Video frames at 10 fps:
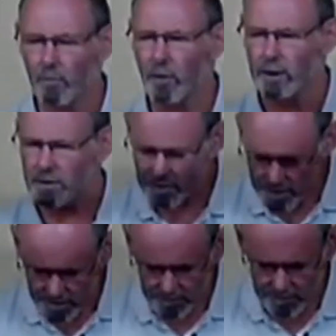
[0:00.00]
why do we
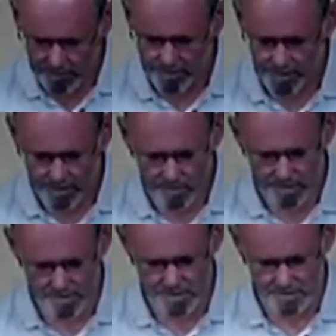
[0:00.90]
live like we
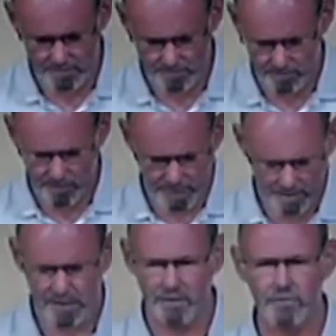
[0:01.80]
do.
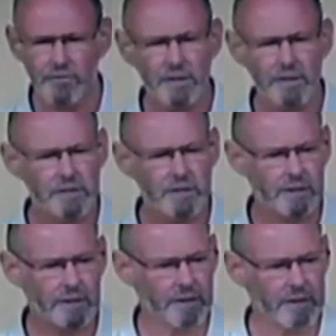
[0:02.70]
It's
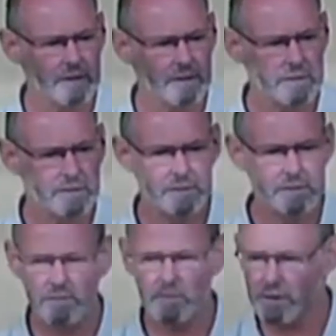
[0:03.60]
unflinchingly
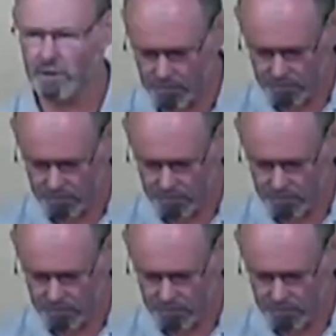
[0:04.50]
speaking